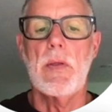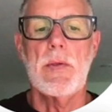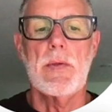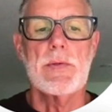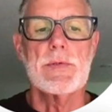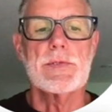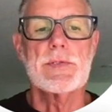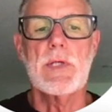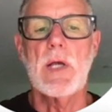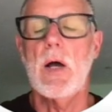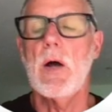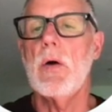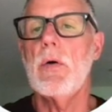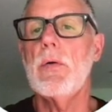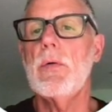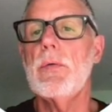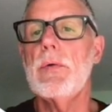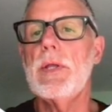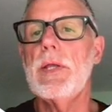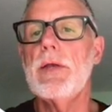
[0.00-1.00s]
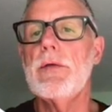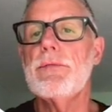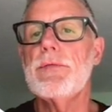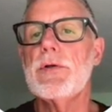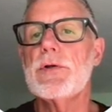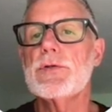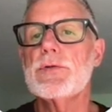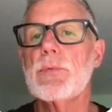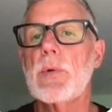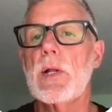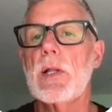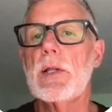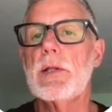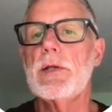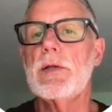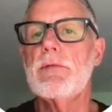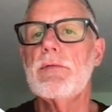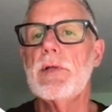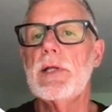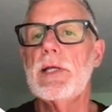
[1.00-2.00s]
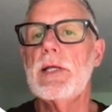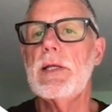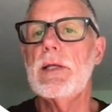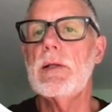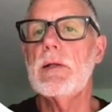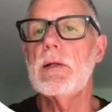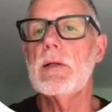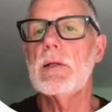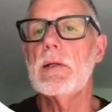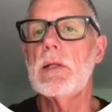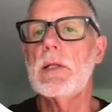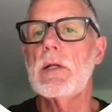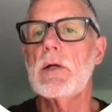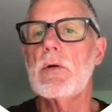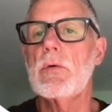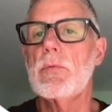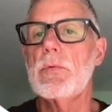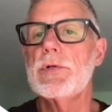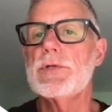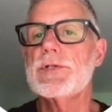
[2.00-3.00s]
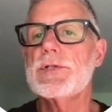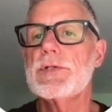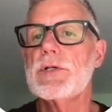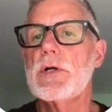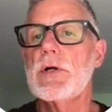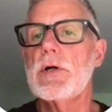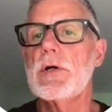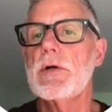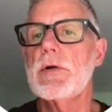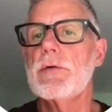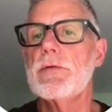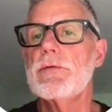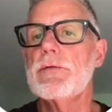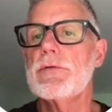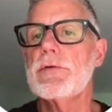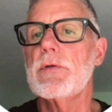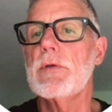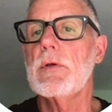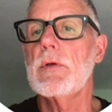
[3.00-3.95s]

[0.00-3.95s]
So if there's relatively little reserves